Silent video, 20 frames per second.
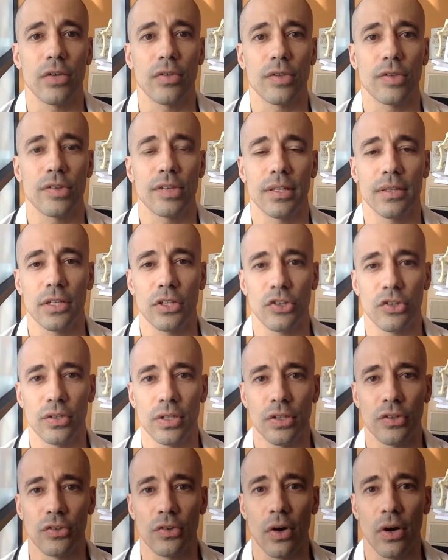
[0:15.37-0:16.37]
of this condition
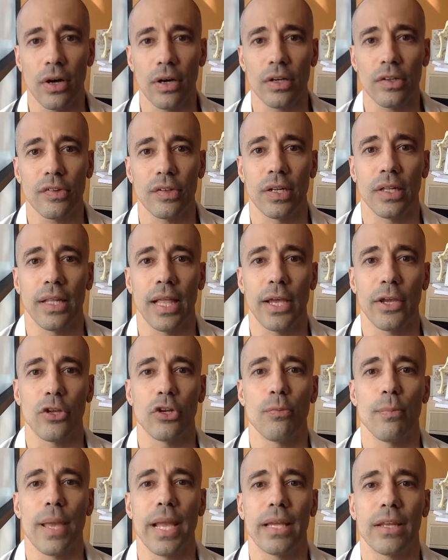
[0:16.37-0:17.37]
in dogs and allow
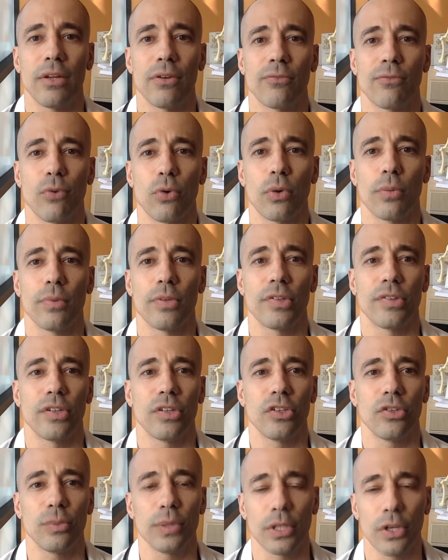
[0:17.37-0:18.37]
you to make an informed
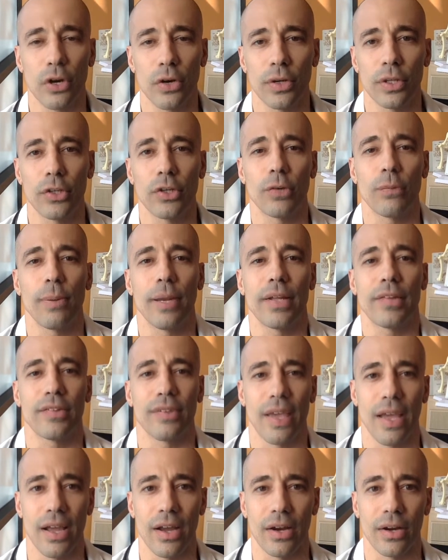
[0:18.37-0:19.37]
decision regarding your pet's
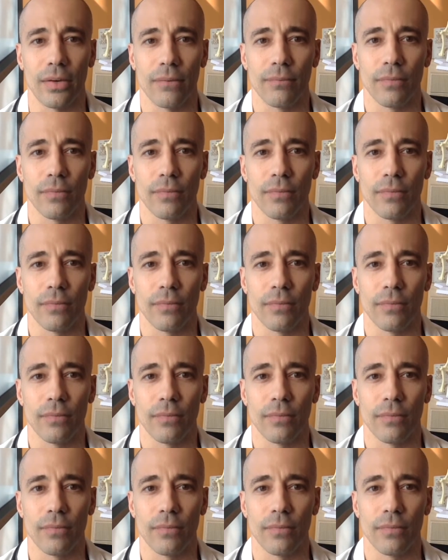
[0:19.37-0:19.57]
care.